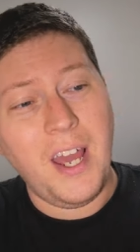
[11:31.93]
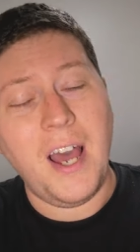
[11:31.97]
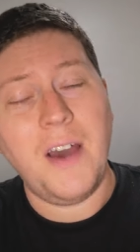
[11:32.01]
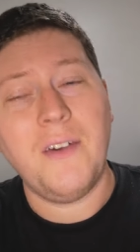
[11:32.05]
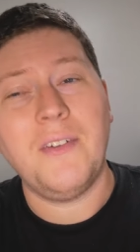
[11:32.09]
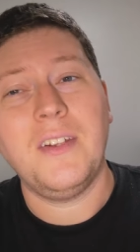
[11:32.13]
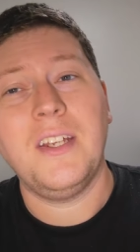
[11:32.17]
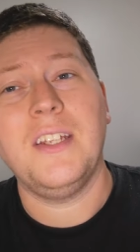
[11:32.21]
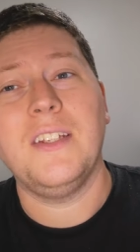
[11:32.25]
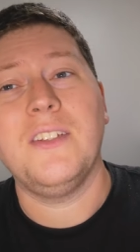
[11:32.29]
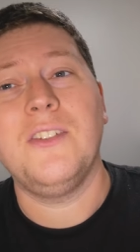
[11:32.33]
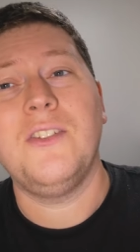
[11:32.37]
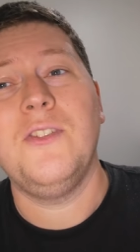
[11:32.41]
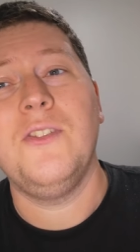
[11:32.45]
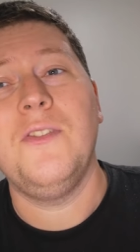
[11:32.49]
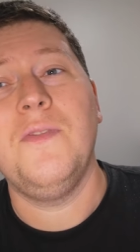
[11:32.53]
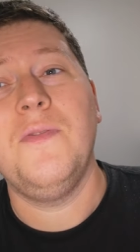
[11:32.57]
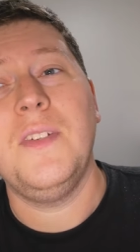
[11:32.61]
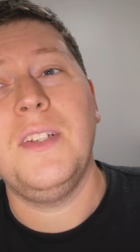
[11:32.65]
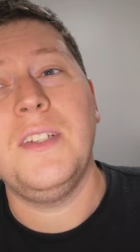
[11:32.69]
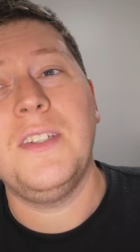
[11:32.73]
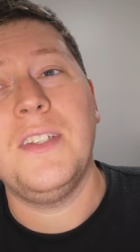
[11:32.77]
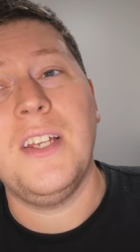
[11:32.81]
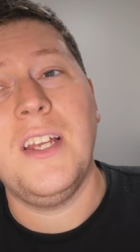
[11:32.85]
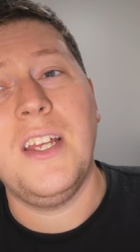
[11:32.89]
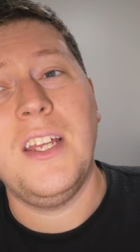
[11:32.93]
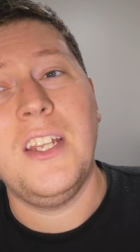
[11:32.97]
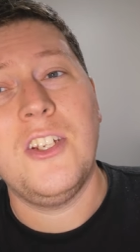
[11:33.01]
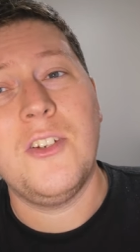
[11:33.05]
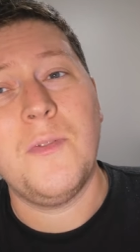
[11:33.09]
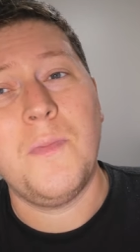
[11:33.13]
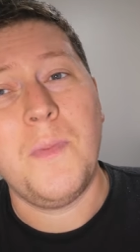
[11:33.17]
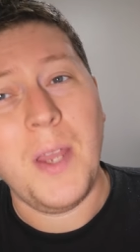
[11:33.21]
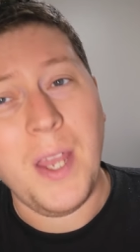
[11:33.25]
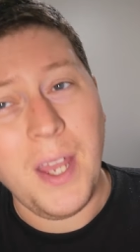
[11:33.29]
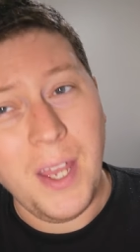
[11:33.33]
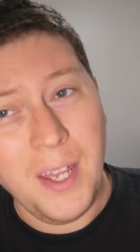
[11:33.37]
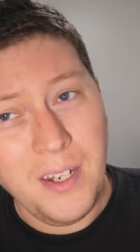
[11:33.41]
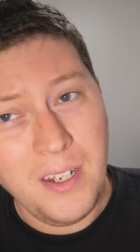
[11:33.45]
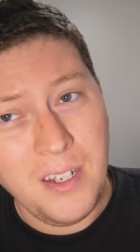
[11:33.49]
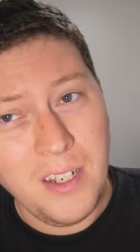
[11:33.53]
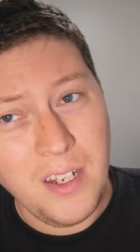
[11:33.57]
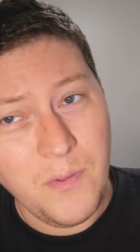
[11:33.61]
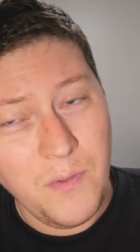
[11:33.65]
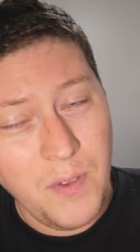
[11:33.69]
how to get a student visa in Japan.